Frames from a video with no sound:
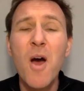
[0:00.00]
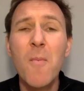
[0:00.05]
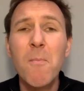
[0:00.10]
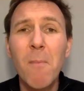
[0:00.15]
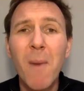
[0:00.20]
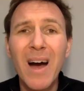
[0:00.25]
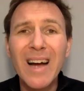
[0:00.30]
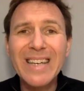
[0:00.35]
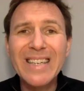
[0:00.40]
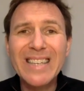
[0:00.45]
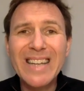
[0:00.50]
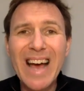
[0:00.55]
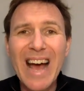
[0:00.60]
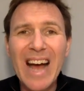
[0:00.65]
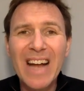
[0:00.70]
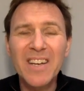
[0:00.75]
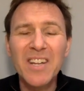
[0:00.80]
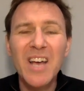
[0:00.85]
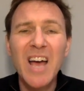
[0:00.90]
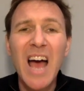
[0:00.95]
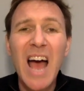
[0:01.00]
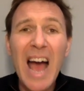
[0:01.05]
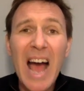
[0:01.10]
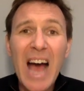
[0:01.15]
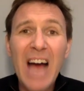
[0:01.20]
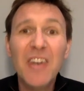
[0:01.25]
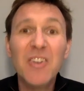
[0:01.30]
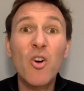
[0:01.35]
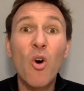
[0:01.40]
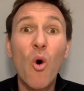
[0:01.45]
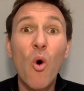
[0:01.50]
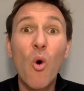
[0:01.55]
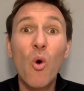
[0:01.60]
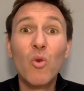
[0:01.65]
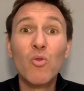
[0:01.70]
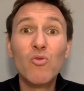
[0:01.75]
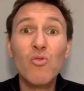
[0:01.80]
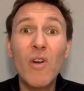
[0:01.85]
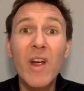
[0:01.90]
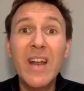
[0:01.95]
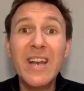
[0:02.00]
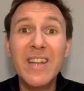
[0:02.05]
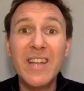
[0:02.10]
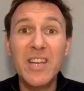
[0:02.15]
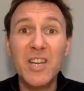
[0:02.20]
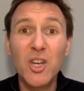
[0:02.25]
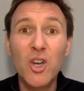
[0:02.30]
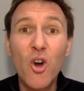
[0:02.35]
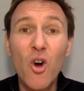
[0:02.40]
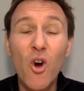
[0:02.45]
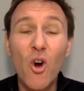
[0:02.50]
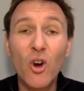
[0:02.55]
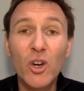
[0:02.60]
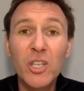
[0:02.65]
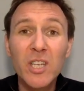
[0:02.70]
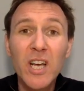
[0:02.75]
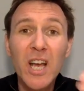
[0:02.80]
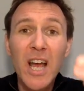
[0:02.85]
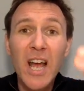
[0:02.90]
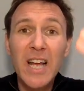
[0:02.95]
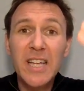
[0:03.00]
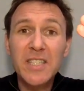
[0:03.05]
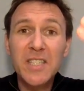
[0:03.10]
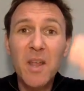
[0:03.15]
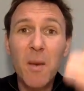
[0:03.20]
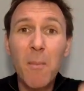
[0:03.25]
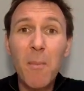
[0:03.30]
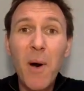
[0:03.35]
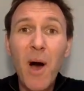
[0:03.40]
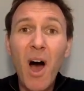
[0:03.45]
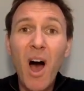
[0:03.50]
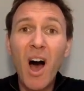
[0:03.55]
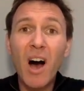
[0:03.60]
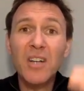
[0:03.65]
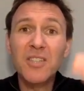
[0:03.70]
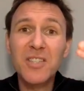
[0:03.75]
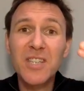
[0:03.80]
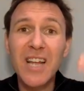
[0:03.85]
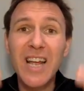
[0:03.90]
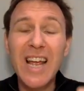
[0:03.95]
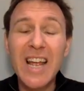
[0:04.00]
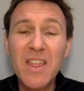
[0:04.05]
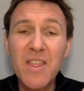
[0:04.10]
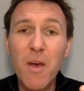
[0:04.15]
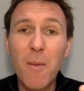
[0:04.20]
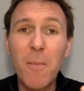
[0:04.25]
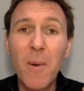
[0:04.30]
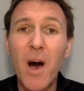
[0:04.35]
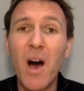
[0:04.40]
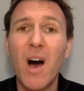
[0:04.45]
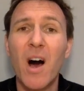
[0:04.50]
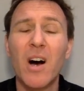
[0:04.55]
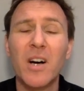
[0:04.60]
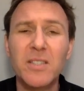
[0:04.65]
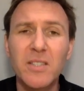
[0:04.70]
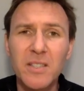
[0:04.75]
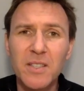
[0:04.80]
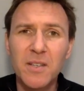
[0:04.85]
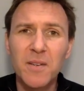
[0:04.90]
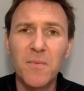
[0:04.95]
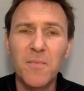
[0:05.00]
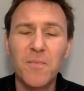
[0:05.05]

my dad had already cooked. It's the past in the past.